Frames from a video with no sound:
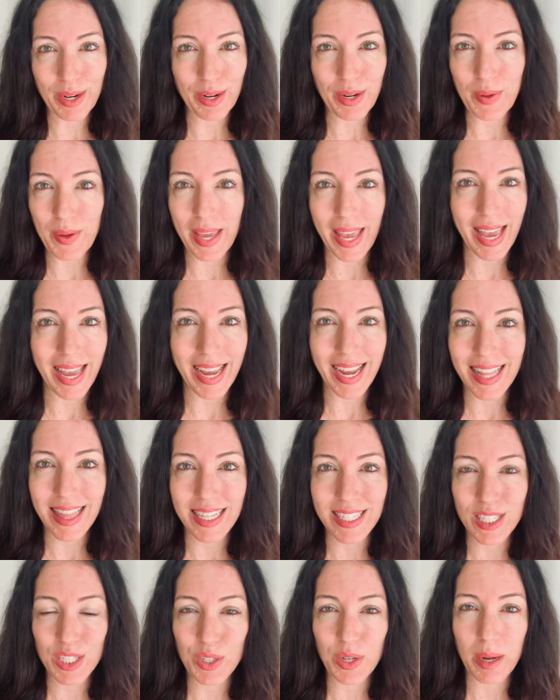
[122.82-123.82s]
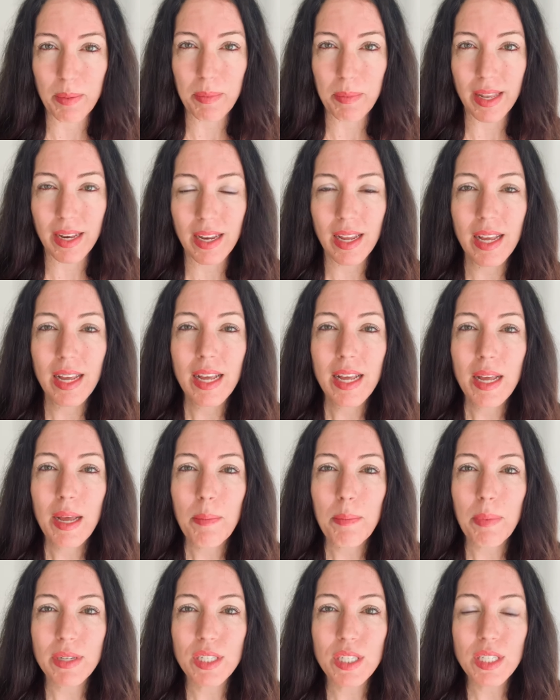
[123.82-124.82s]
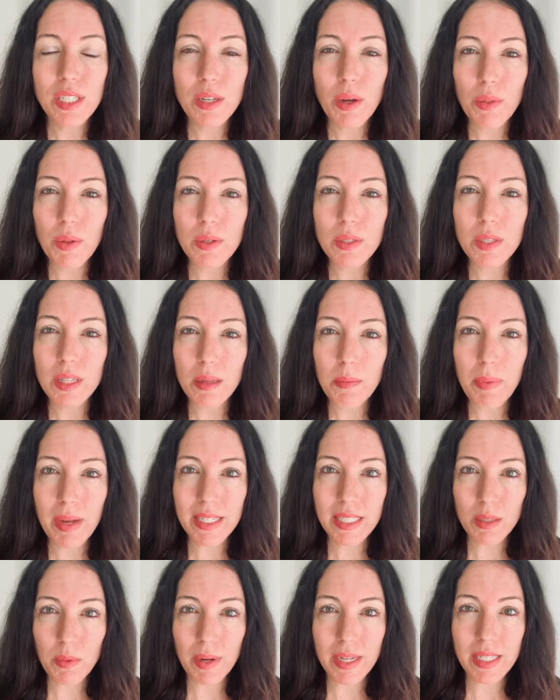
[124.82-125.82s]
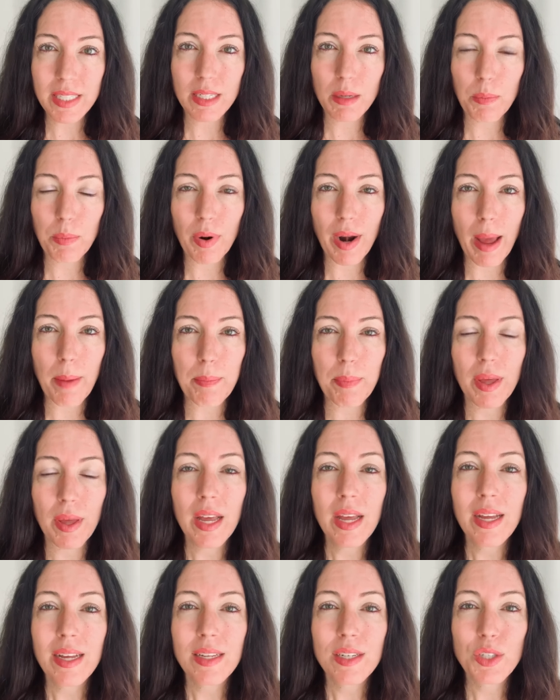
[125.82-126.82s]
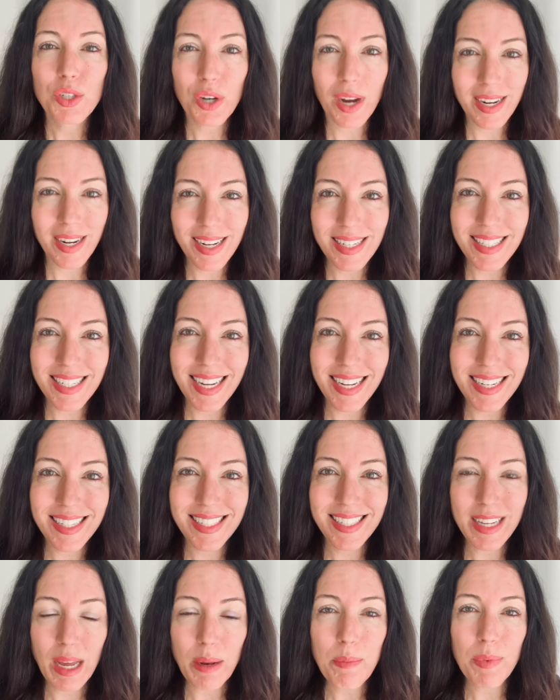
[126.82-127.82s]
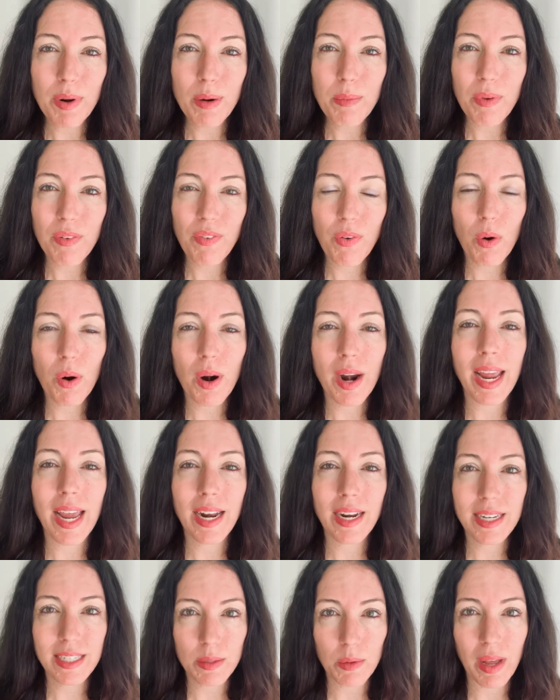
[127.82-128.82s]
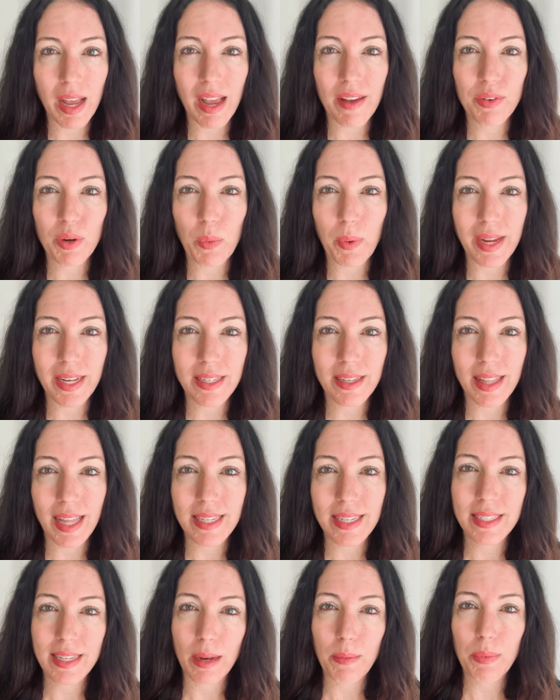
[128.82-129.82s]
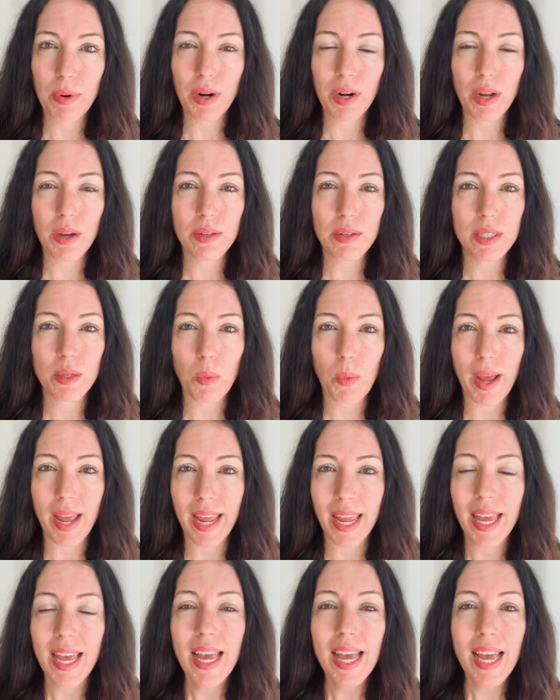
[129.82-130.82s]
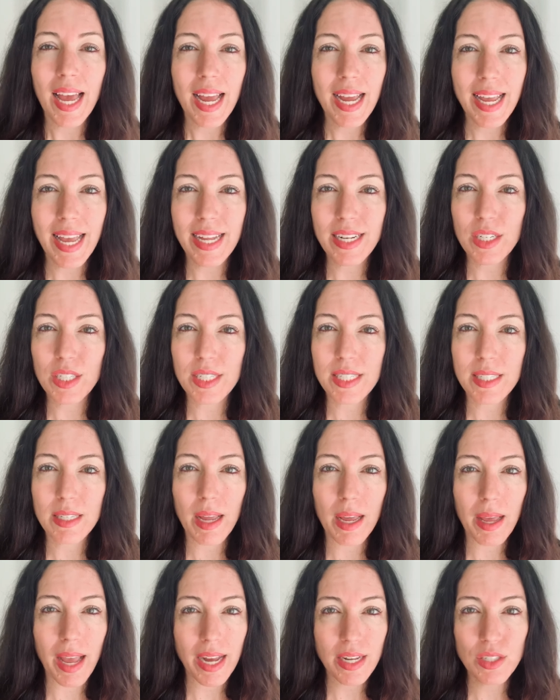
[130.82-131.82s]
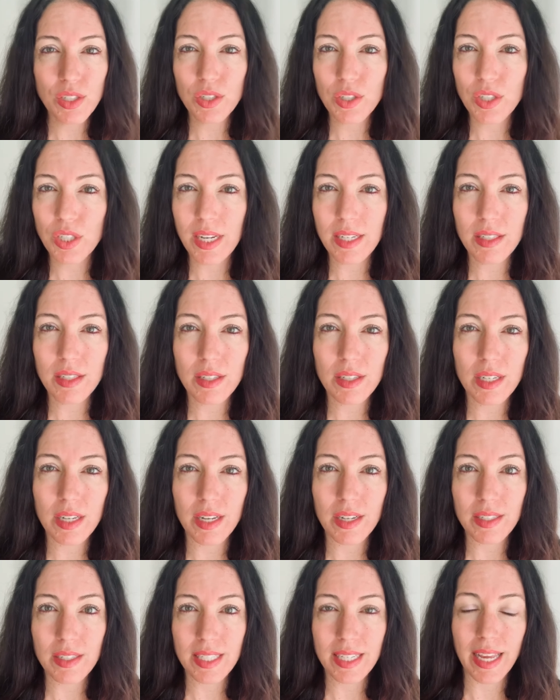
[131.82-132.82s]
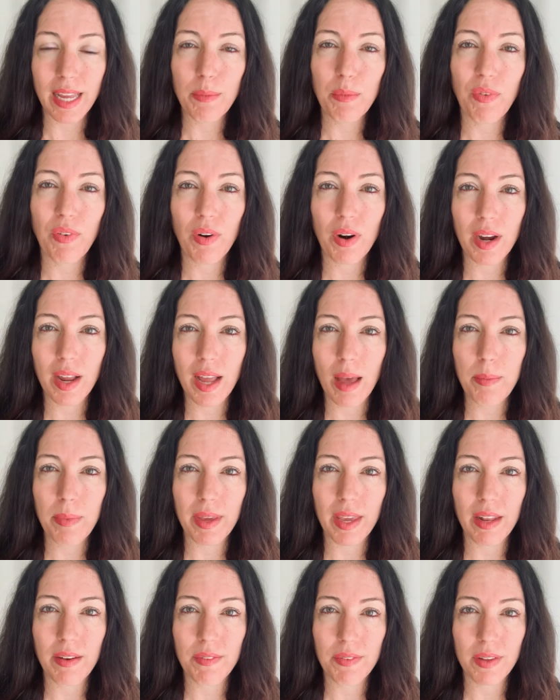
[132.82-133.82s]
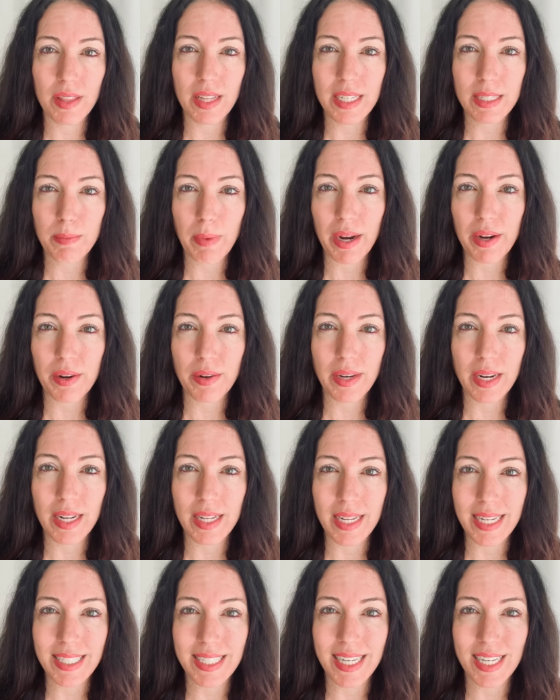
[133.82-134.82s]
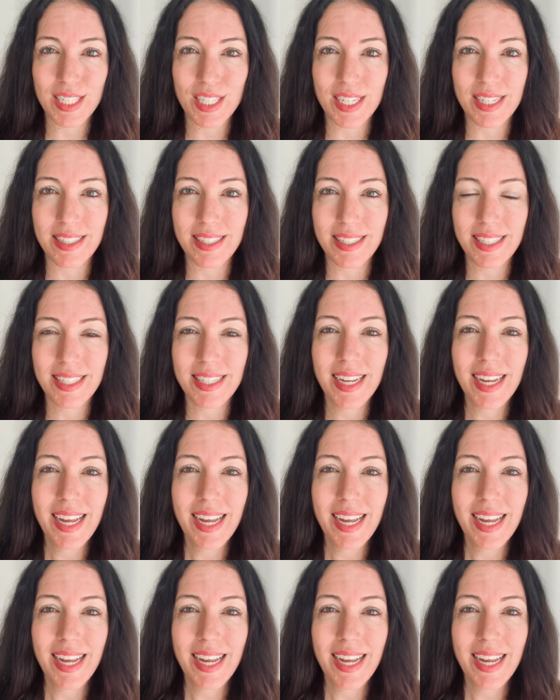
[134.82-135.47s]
and you can't get this treatment, but just know those are the best ways to prep. Try not to get a sunburn beforehand because we'll have to wait till that sunburn goes away. Again, just extra gentle to your skin before coming in for these microneedling sessions.